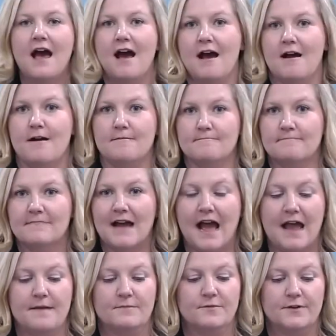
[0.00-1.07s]

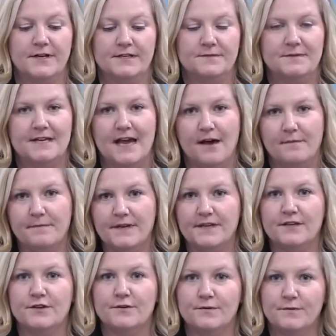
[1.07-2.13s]
I'm going to be
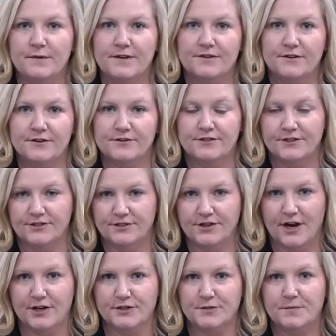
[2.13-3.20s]
helping you with your
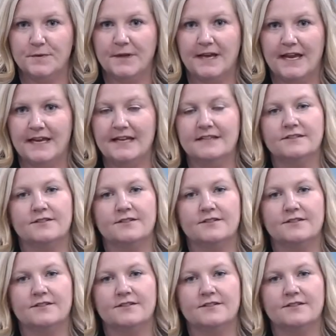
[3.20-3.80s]
discharge planning,